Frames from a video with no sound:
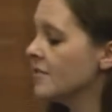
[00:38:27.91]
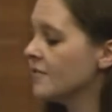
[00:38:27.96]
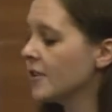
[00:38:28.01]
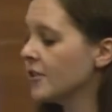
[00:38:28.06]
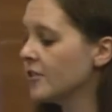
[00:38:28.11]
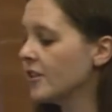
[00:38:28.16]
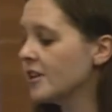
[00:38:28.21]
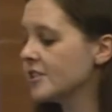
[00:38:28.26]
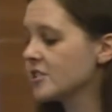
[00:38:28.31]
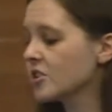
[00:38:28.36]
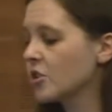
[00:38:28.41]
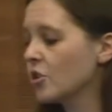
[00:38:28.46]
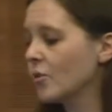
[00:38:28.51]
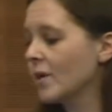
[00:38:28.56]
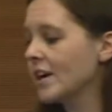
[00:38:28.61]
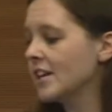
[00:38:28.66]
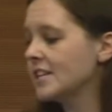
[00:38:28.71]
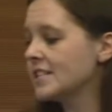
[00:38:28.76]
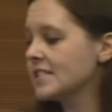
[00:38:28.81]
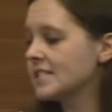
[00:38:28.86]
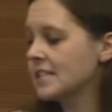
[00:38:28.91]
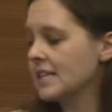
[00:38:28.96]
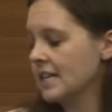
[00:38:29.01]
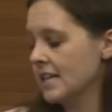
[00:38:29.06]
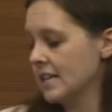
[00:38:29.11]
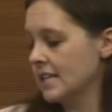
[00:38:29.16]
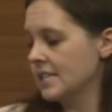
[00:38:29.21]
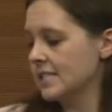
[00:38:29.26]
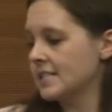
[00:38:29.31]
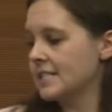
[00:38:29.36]
phonological awareness,
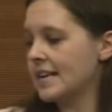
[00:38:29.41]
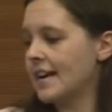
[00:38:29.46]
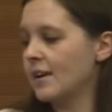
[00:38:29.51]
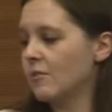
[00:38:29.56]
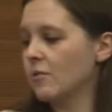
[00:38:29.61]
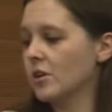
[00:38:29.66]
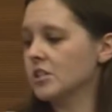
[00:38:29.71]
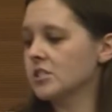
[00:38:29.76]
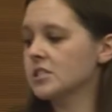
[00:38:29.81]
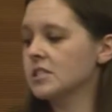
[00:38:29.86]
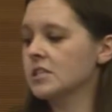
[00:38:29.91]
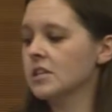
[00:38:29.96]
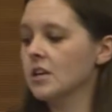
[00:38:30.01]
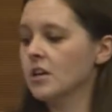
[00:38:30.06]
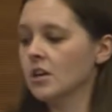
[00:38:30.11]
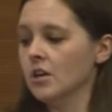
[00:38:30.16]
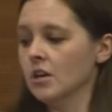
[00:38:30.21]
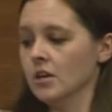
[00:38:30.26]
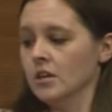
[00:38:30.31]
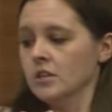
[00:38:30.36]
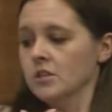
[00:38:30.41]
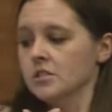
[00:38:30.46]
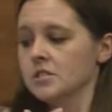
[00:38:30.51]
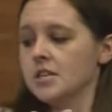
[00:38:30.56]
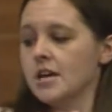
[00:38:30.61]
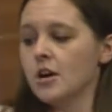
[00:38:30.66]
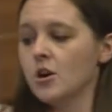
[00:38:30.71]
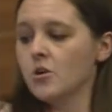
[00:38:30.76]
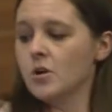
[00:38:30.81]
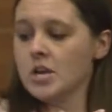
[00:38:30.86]
sight words.
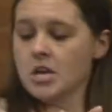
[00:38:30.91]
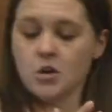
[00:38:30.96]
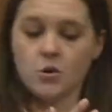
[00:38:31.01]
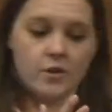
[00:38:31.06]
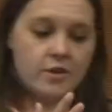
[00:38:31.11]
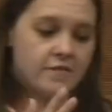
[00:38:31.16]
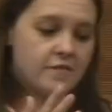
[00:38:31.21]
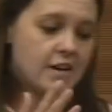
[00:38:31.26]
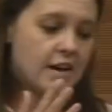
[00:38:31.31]
So we've